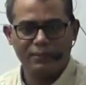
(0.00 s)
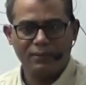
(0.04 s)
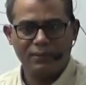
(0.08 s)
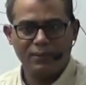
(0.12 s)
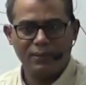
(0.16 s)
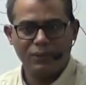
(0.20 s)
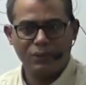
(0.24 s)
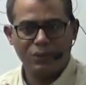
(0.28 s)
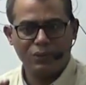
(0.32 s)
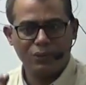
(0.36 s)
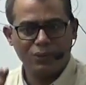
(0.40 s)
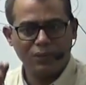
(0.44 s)

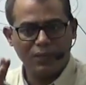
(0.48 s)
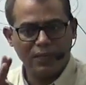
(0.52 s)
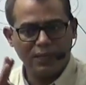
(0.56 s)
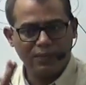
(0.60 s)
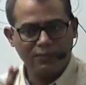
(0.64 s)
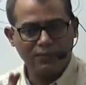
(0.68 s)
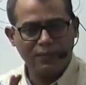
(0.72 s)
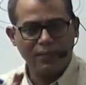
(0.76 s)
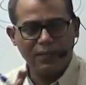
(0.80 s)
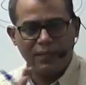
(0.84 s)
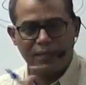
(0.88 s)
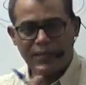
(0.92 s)
You should
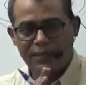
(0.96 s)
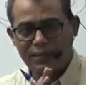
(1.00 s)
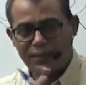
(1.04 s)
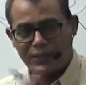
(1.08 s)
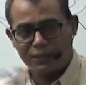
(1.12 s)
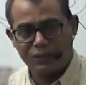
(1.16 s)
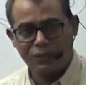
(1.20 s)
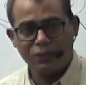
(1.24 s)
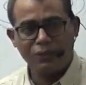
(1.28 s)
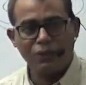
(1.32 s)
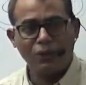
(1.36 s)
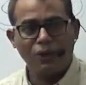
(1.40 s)
never let
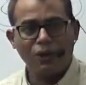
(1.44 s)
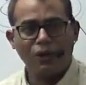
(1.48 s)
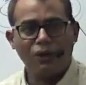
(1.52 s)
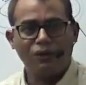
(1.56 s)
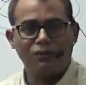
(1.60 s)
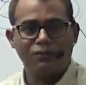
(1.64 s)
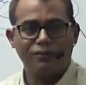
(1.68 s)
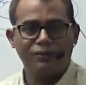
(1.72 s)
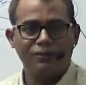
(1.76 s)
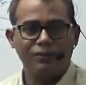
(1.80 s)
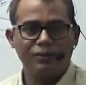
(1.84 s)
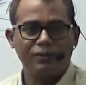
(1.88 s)
it go off,
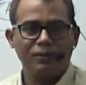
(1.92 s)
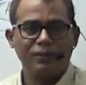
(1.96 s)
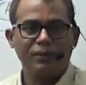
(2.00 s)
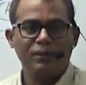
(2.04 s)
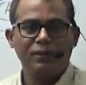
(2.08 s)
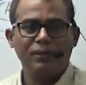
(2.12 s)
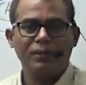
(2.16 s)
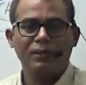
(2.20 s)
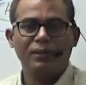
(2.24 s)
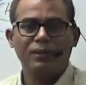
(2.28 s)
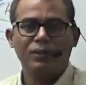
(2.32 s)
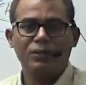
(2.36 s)

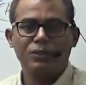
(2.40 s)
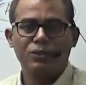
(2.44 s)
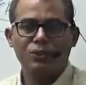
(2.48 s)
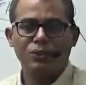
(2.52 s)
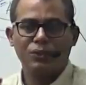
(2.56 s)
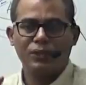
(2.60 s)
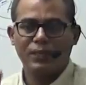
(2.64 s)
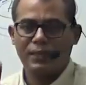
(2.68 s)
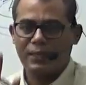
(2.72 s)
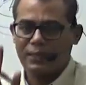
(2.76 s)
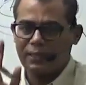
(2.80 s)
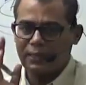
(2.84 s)
so
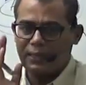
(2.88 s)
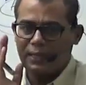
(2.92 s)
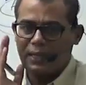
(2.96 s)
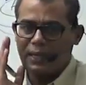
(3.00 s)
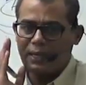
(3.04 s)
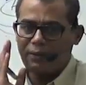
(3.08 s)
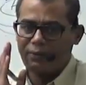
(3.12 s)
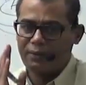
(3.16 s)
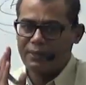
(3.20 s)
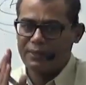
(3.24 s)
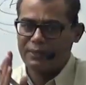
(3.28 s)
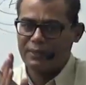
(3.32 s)
that
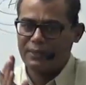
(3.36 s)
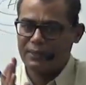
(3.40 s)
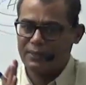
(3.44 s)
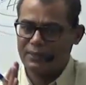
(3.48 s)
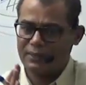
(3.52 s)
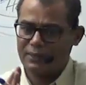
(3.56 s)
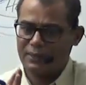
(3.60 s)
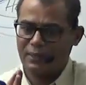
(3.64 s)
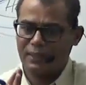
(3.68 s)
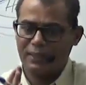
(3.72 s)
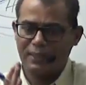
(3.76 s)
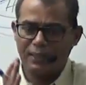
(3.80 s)
relevancy is
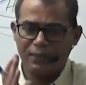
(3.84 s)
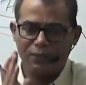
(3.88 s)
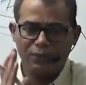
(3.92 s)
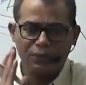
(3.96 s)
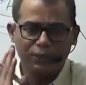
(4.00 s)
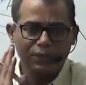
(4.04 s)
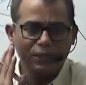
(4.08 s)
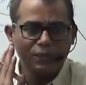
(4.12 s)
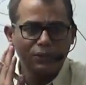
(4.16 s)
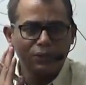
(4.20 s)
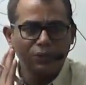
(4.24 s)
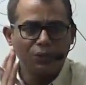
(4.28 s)
continuous
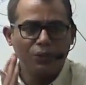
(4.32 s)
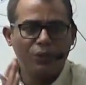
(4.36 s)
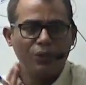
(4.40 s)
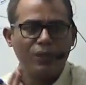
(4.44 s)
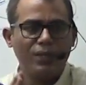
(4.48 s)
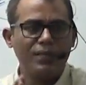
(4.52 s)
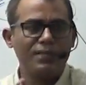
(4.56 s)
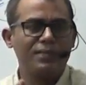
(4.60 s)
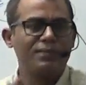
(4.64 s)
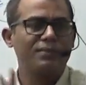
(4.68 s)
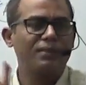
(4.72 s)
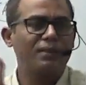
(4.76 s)
and
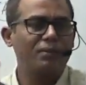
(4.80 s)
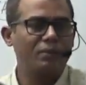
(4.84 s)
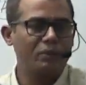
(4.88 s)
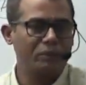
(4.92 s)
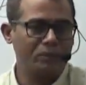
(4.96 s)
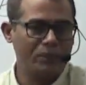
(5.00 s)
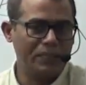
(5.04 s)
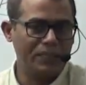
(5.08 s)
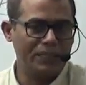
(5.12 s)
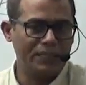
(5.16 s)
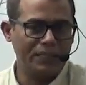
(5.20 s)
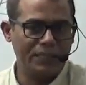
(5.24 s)
coherence will be
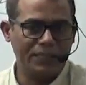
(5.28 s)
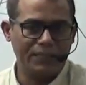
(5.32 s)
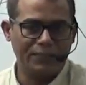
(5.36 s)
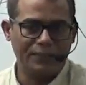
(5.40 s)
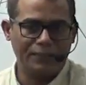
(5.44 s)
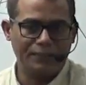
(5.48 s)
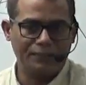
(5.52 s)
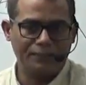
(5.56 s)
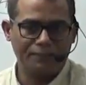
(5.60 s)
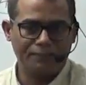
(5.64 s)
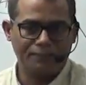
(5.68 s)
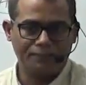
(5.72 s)
maintained.
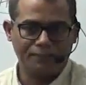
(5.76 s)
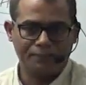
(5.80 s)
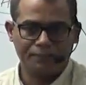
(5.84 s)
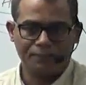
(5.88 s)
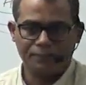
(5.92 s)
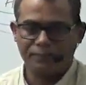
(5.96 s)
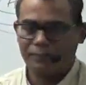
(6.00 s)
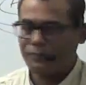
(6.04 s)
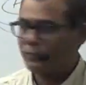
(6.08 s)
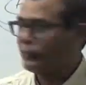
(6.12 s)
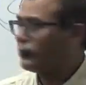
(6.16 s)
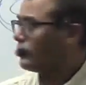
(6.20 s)

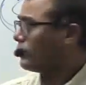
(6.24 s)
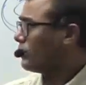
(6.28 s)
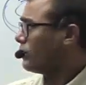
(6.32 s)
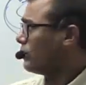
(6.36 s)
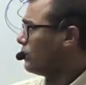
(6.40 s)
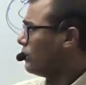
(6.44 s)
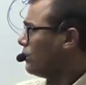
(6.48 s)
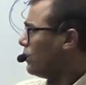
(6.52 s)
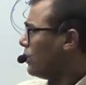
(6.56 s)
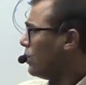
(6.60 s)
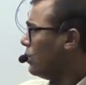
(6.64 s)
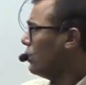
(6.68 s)

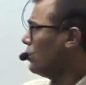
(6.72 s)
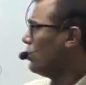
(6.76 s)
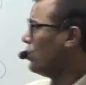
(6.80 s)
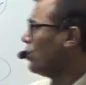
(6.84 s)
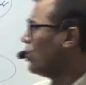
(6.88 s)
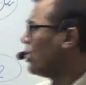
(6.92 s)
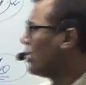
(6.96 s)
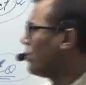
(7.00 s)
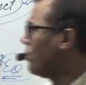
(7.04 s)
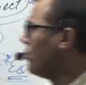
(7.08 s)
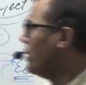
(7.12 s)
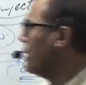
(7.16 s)
So
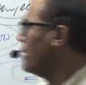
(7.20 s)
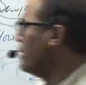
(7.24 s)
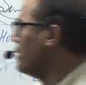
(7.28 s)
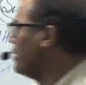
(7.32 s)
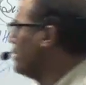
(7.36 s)
not much